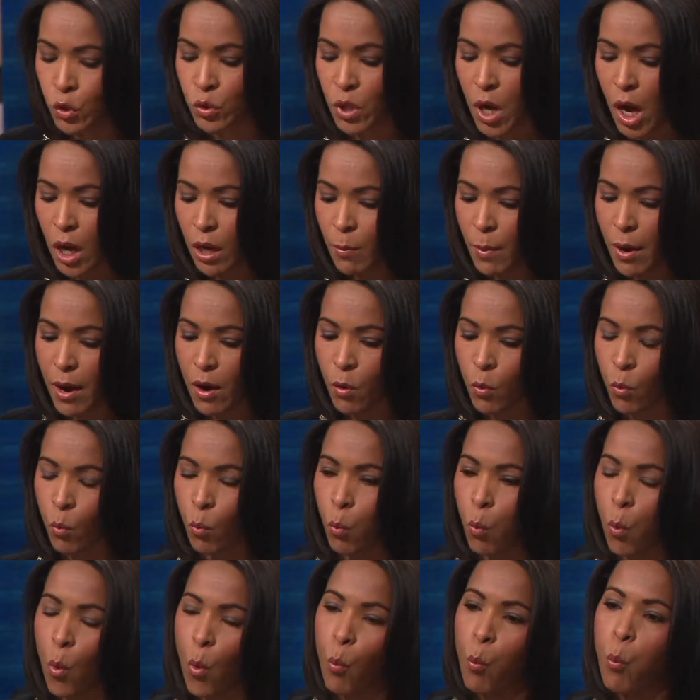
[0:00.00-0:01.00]
So talk about
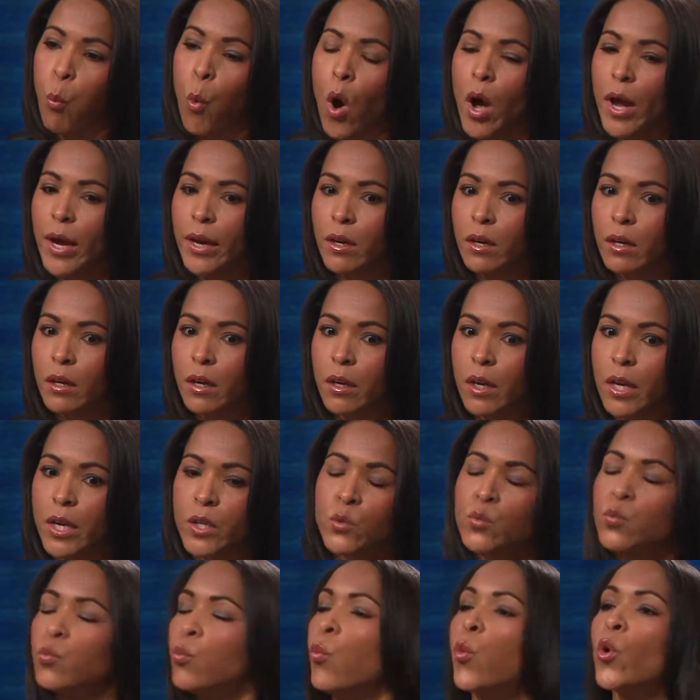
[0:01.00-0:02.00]
what
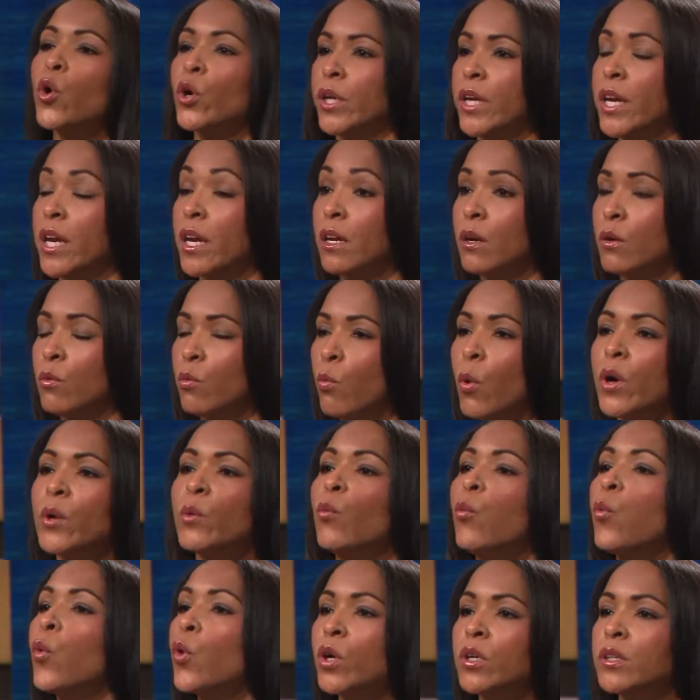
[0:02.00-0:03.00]
is working, what
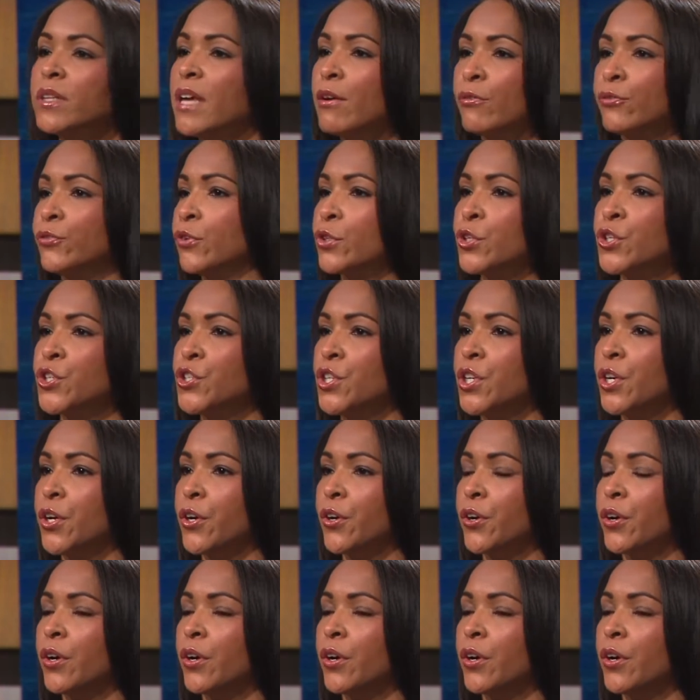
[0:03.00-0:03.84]
yeah. worked that first year.